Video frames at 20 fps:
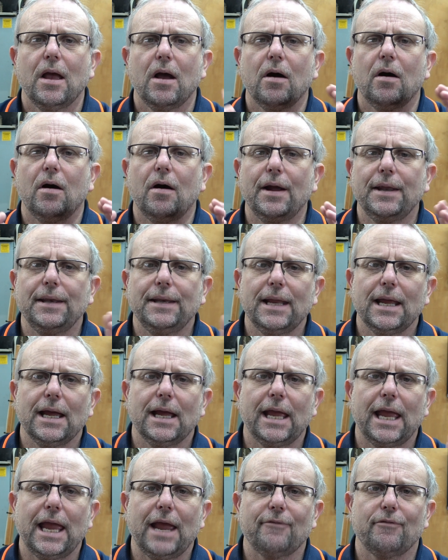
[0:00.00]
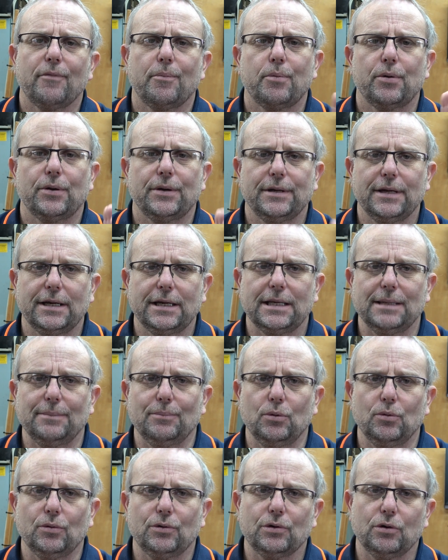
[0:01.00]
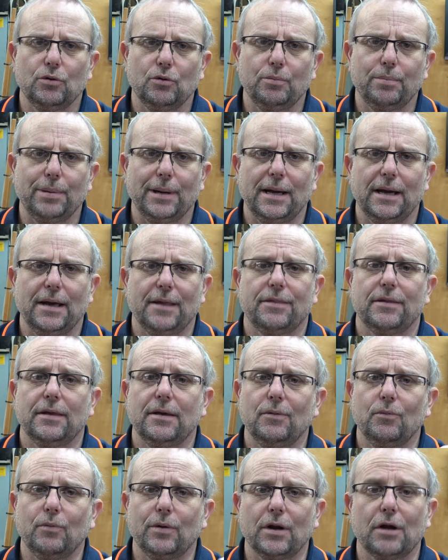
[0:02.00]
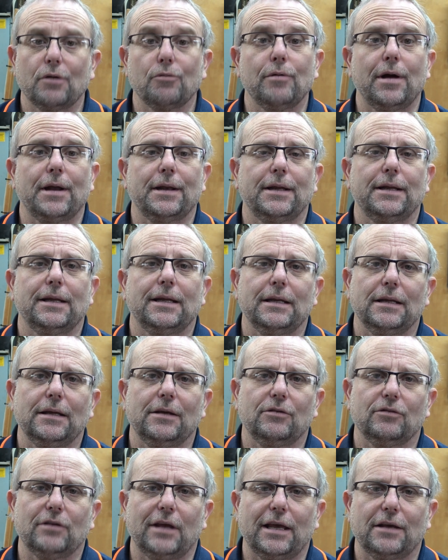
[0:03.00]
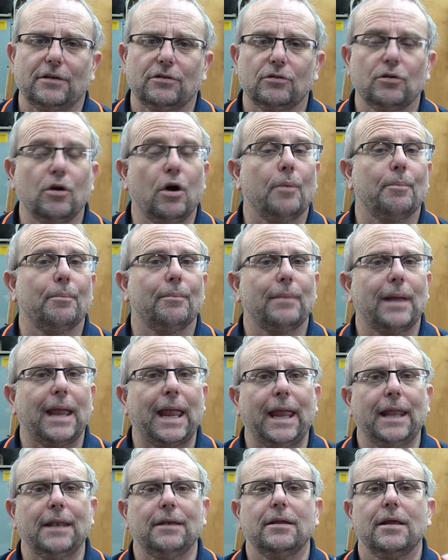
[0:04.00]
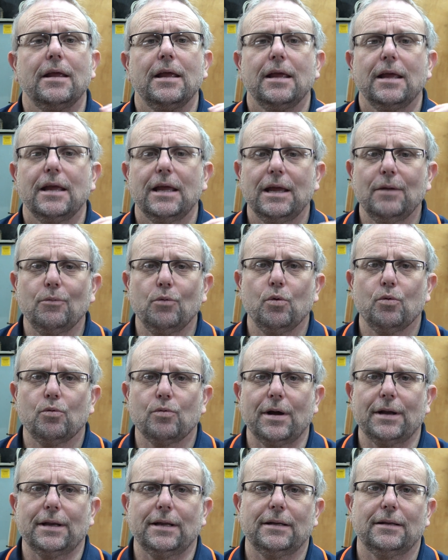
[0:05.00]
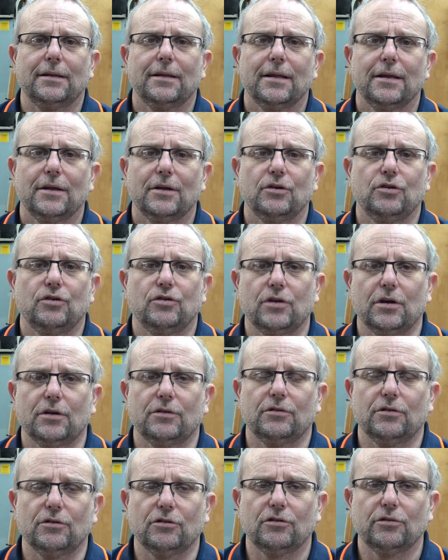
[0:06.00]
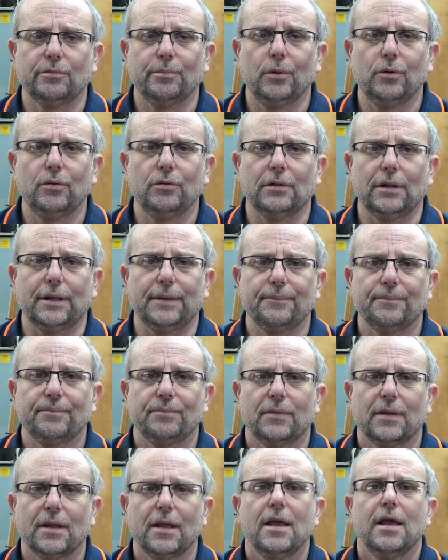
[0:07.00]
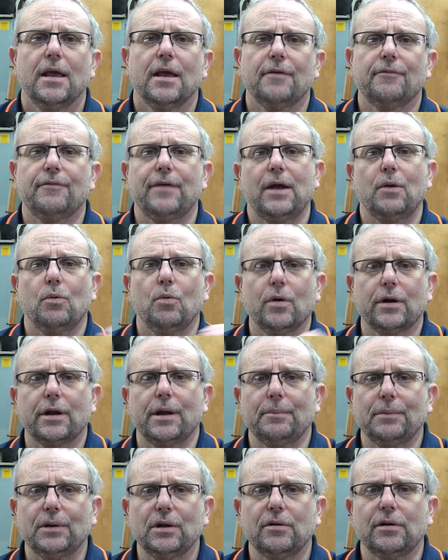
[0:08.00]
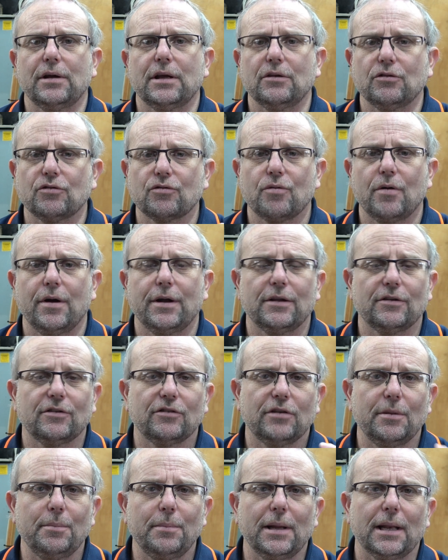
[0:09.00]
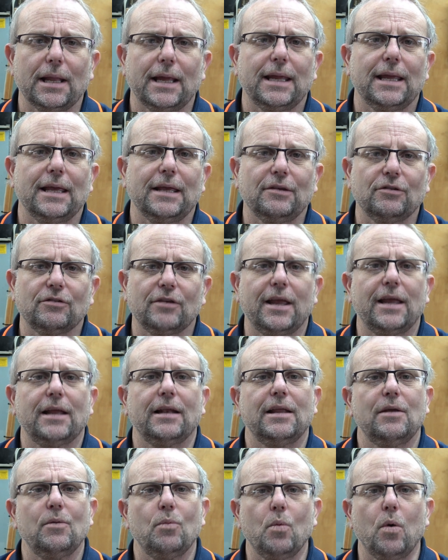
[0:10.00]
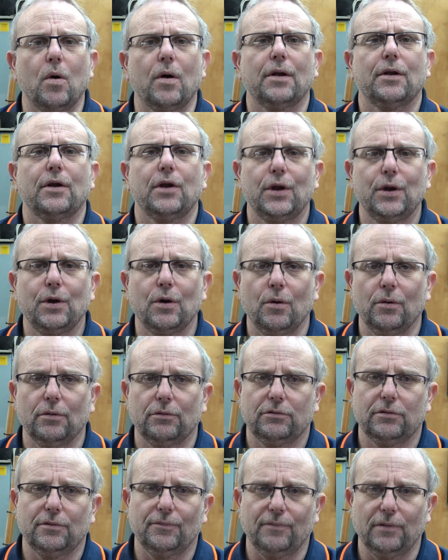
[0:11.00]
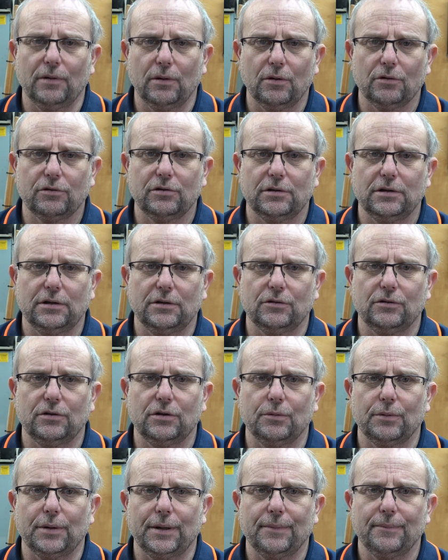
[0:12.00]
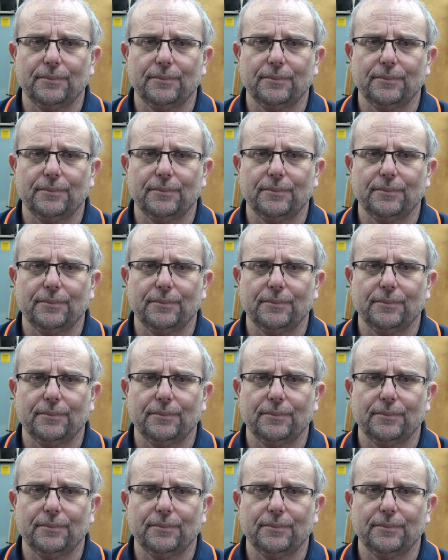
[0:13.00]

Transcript: I now have a predictable toolpath when I run it in exact stop, and it will run it just as smoothly. In fact, what I'm doing is trying to simulate exactly what constant velocity is doing.